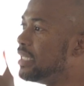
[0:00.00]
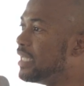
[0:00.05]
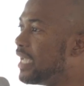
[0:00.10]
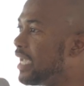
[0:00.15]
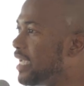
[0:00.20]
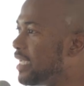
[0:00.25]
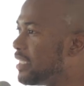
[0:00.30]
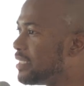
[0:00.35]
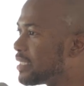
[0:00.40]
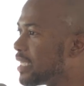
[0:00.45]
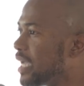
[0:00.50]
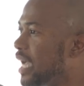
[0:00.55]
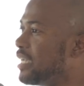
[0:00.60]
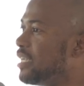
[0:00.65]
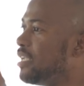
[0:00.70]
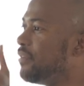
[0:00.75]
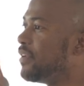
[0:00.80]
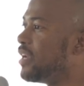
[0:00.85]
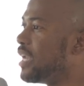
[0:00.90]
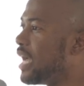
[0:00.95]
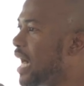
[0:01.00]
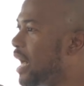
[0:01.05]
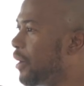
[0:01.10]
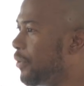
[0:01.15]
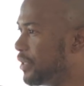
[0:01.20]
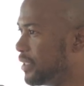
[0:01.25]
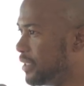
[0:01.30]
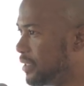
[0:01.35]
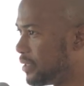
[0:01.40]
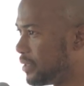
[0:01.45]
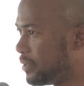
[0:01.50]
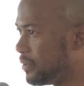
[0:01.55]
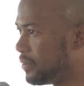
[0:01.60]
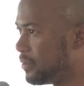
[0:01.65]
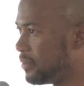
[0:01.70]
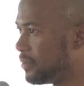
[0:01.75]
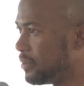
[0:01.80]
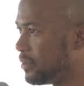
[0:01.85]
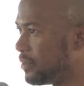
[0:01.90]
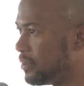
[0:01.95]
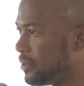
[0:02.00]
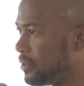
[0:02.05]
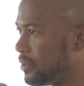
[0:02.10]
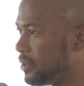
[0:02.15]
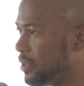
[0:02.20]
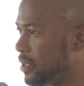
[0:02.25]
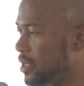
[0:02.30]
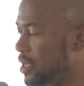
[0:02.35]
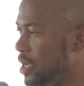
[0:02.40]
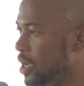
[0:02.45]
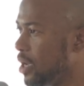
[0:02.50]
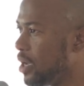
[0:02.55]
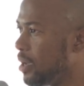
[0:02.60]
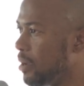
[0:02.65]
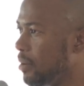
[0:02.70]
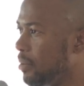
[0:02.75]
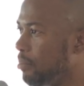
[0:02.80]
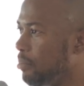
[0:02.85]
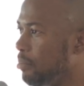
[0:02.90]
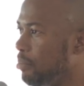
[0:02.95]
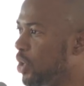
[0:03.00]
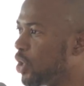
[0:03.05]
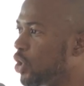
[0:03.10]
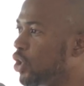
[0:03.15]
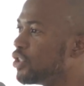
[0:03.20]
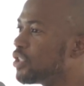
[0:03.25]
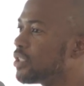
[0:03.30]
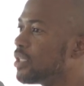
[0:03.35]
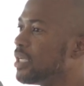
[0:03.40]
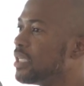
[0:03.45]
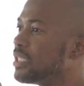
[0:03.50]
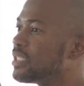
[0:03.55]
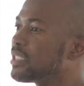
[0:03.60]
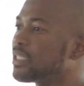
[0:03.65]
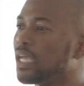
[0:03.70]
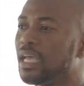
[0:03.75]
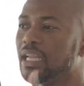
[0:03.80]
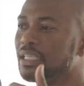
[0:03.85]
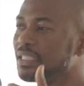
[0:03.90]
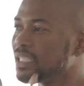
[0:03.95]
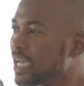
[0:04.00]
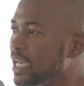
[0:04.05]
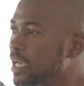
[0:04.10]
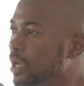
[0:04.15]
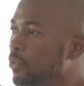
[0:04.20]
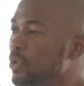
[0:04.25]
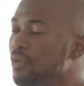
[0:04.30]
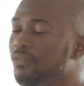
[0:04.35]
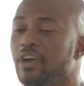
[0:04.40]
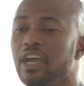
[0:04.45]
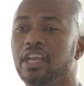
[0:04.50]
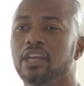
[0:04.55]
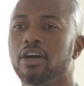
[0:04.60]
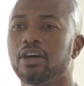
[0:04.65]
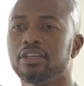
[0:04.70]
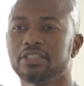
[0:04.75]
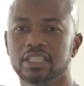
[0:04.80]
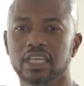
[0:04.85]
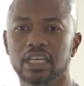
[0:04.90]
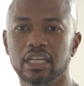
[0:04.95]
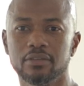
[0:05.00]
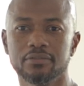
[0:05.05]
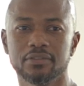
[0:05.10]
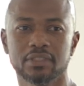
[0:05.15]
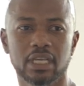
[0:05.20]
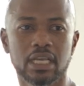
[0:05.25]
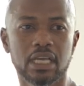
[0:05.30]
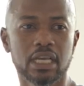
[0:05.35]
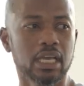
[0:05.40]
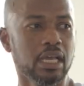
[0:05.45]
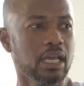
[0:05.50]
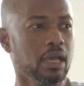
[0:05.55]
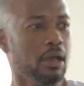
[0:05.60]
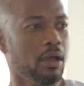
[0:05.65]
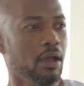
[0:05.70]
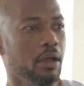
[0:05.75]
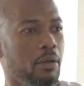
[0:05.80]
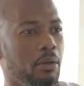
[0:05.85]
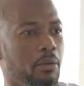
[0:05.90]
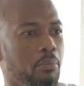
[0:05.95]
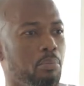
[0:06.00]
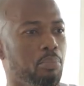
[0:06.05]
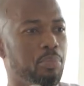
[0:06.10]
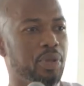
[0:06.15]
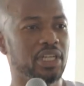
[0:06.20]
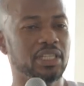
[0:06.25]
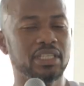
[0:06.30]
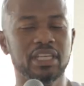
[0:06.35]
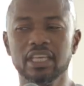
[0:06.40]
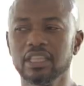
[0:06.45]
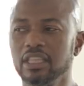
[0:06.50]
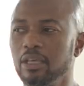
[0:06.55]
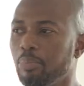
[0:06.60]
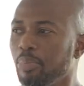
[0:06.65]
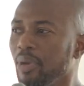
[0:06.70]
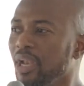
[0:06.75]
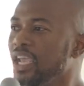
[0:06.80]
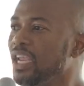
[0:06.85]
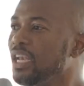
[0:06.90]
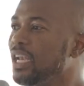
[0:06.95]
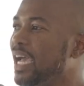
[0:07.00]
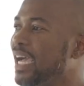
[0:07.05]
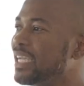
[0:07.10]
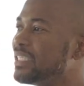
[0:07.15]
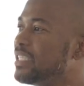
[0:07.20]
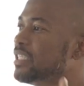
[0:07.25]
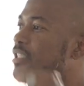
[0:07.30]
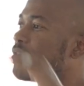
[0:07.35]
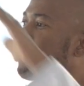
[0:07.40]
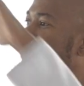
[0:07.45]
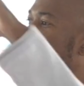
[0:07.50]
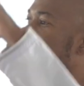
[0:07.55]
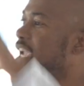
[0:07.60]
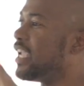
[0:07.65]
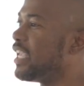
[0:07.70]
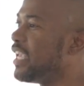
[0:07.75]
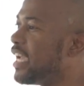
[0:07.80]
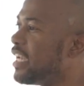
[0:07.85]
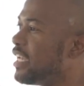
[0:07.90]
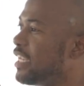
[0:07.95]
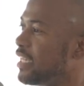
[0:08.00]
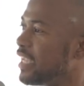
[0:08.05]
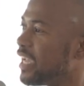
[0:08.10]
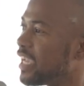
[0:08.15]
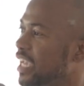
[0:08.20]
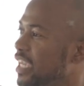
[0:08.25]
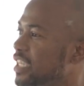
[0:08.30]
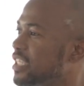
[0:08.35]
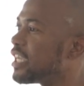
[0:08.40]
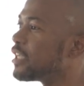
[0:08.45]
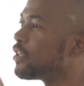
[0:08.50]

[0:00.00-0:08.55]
days, and even hours. Because sana sana we find ourselves building the plane as it's flying. Yani ndege